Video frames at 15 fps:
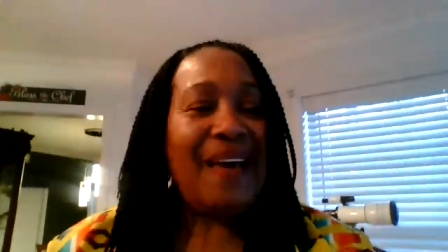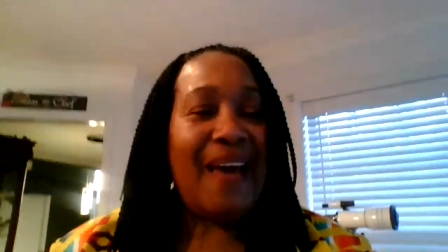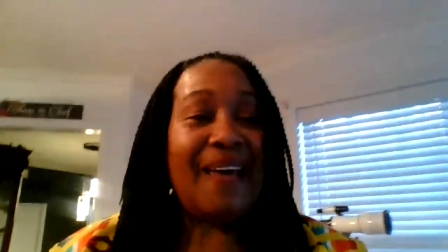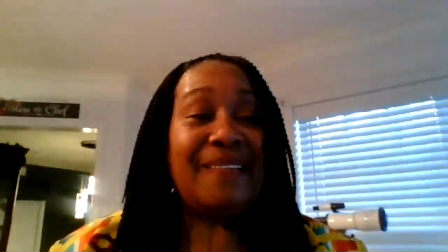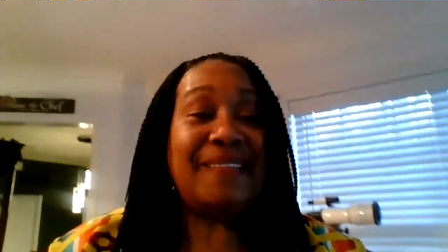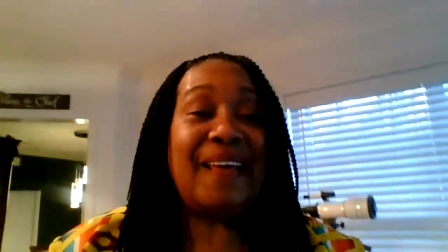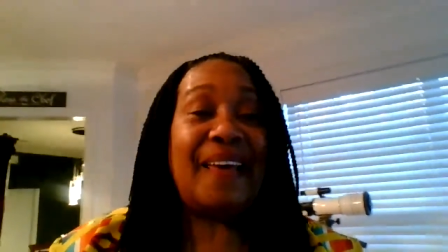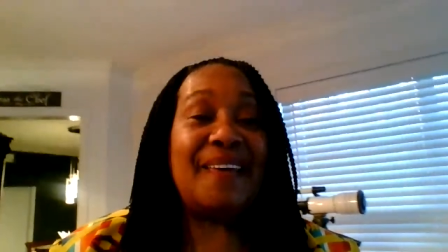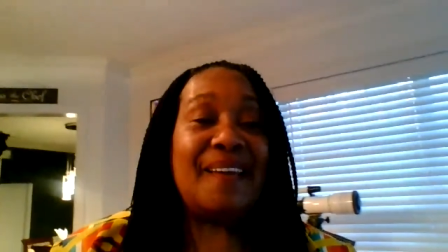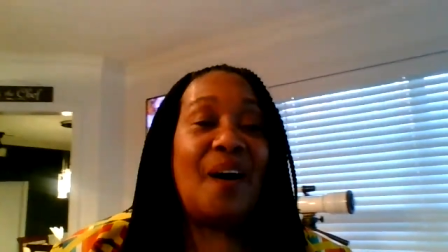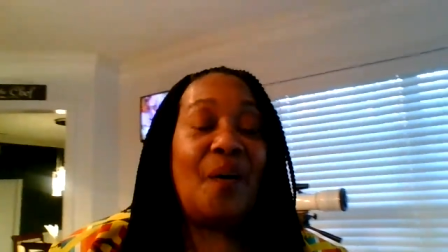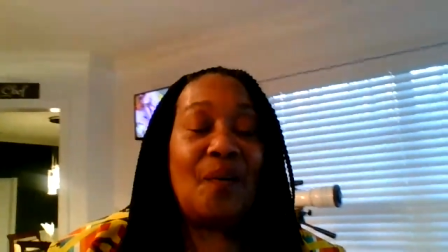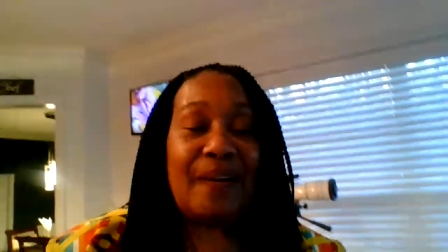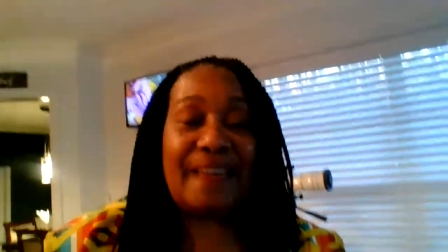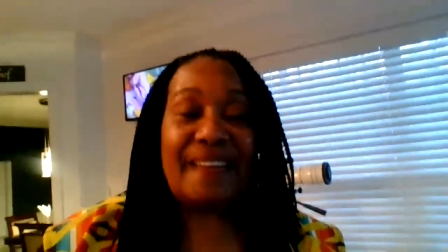as they
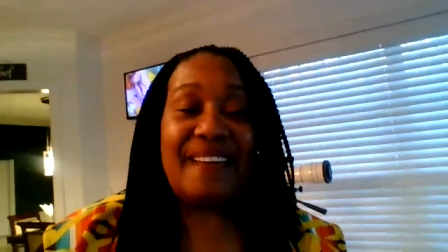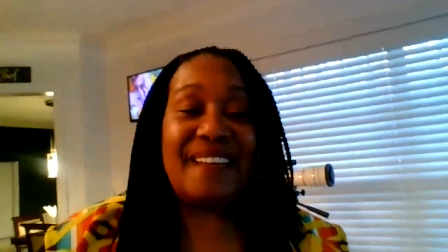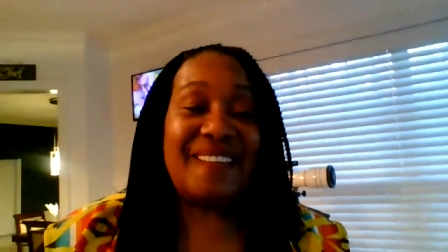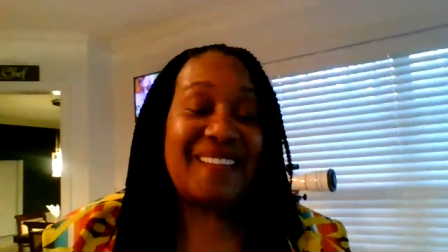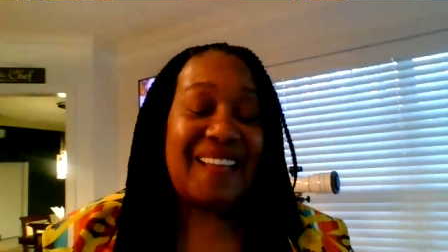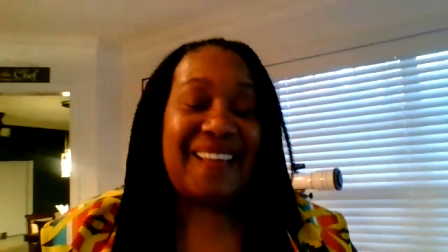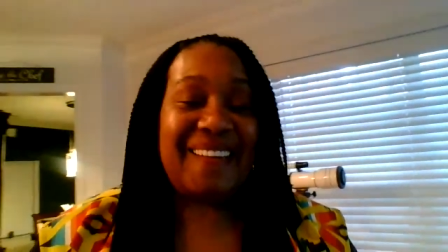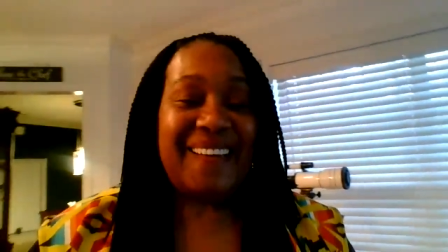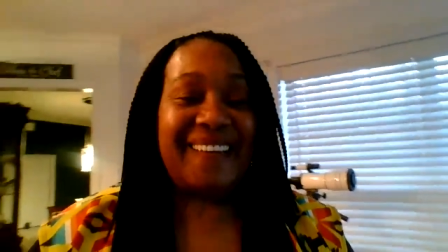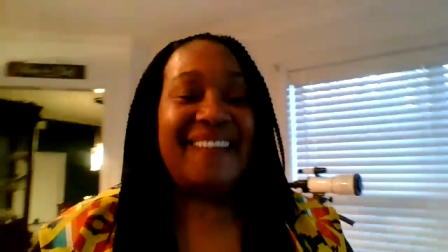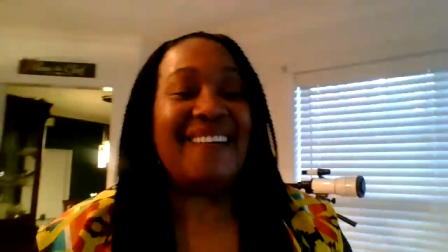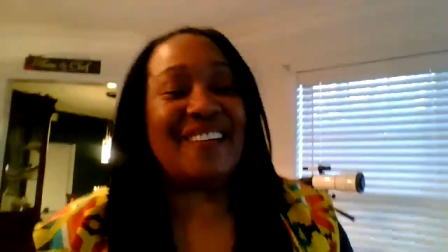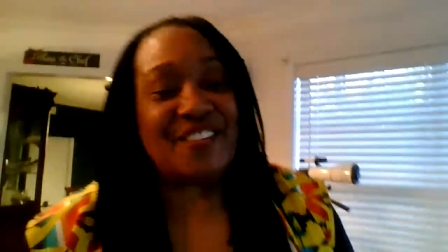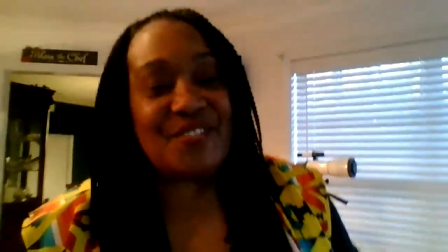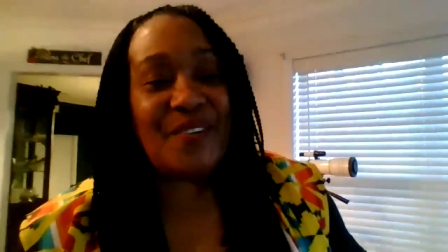call it in the
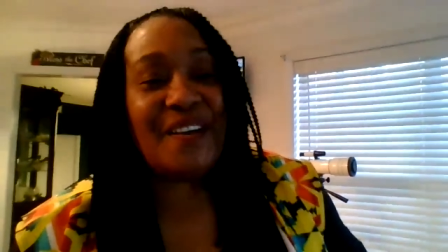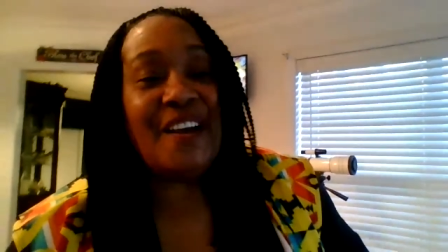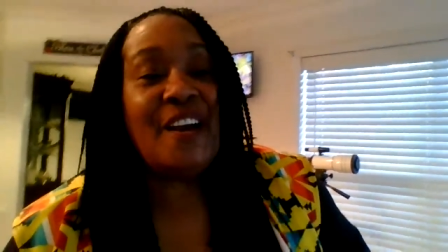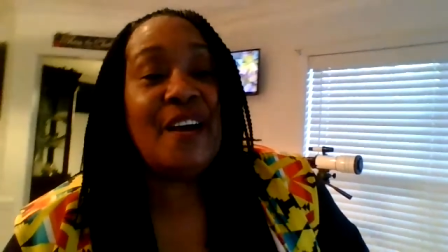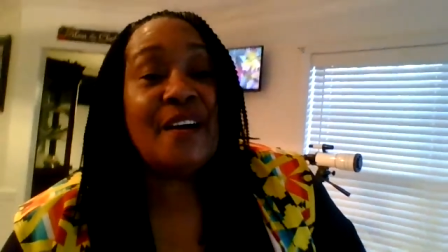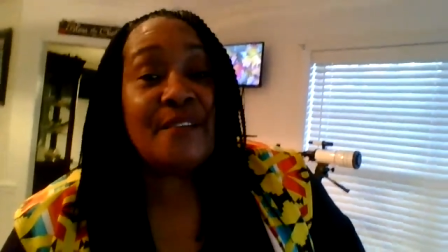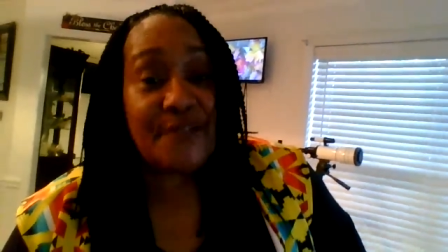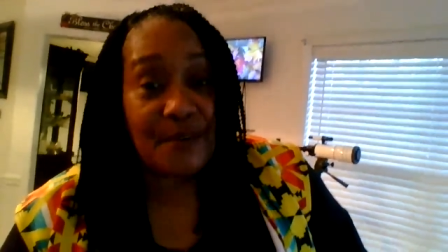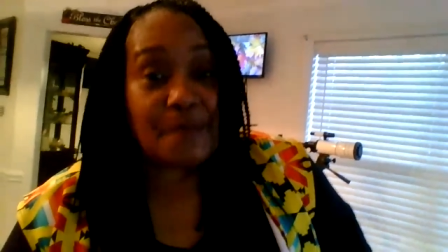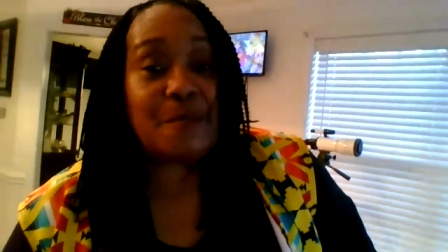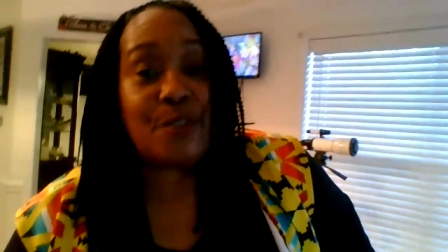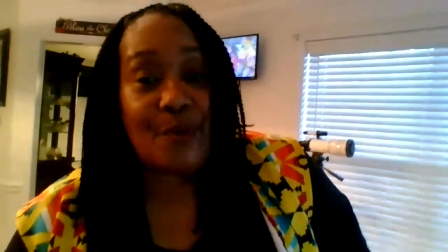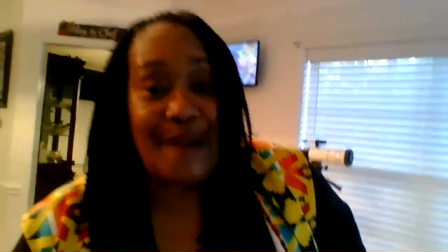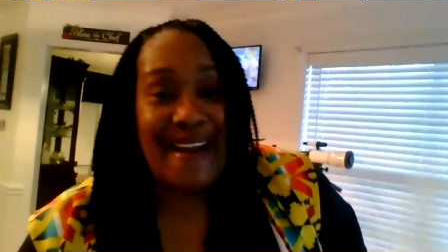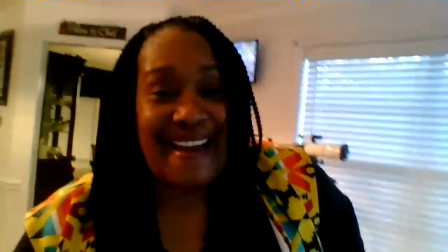country, from
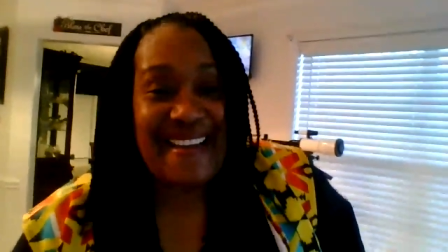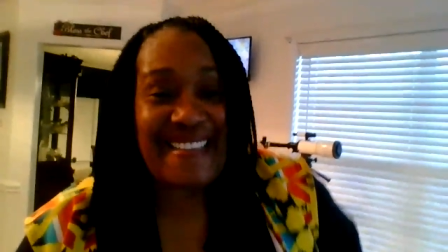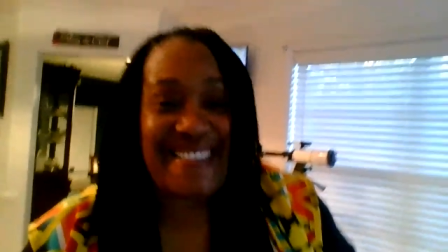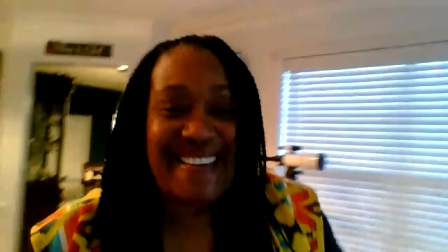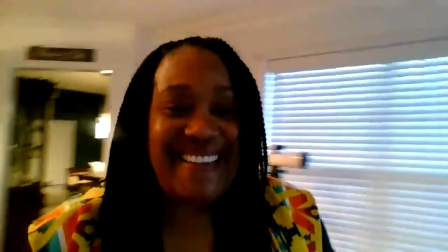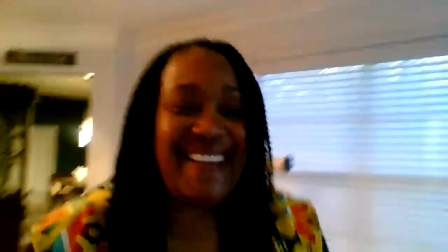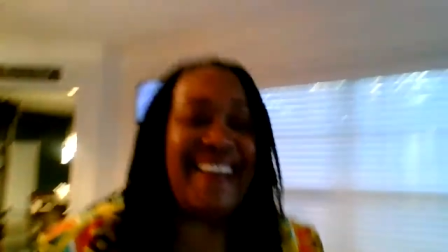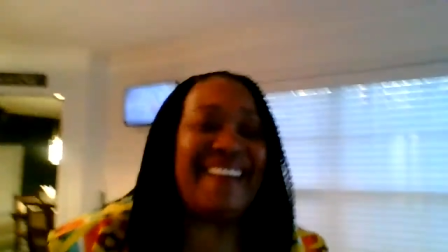scratch.